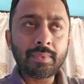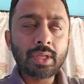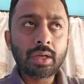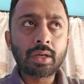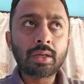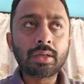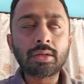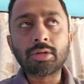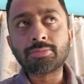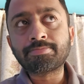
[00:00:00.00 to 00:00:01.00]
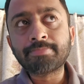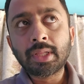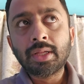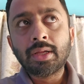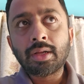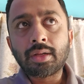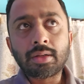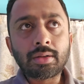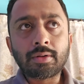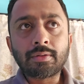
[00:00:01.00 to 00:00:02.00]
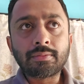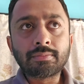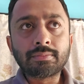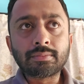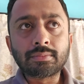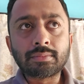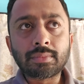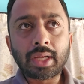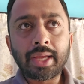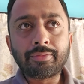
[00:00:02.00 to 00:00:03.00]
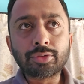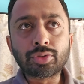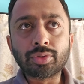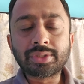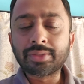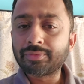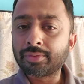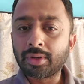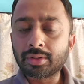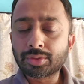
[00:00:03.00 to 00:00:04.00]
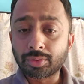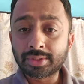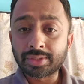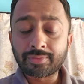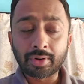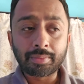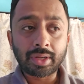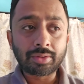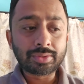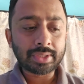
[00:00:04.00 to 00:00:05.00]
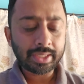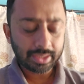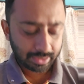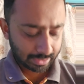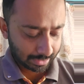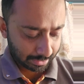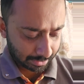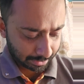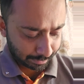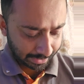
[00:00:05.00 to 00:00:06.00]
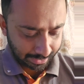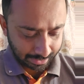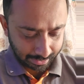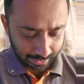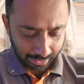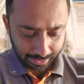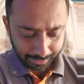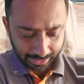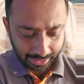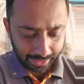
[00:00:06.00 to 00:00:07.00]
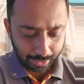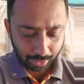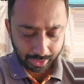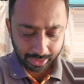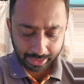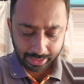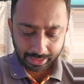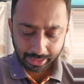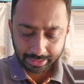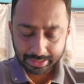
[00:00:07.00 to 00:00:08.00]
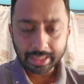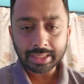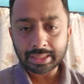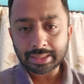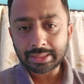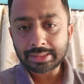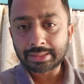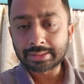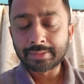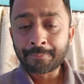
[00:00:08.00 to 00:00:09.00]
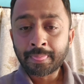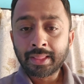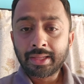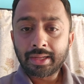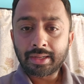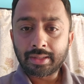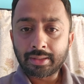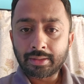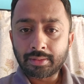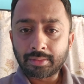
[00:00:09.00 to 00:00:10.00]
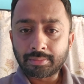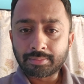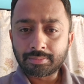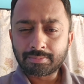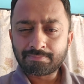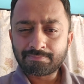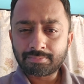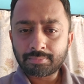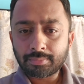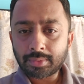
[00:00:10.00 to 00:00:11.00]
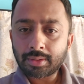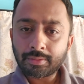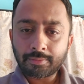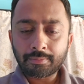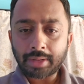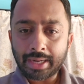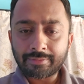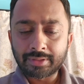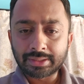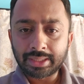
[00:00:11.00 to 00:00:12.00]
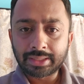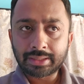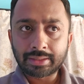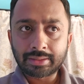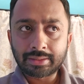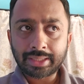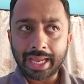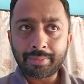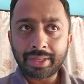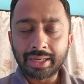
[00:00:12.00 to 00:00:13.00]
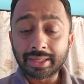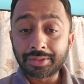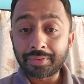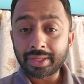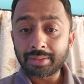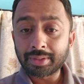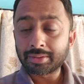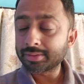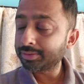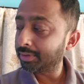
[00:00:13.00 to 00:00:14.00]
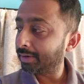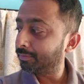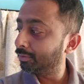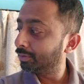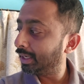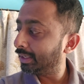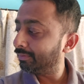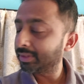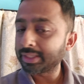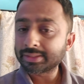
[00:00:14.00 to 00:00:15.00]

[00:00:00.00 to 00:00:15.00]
uh, uh, I have to source it from outside, but ultimately I got it and I started the cultures. uh, at first it can be a little tricky because you have to get everything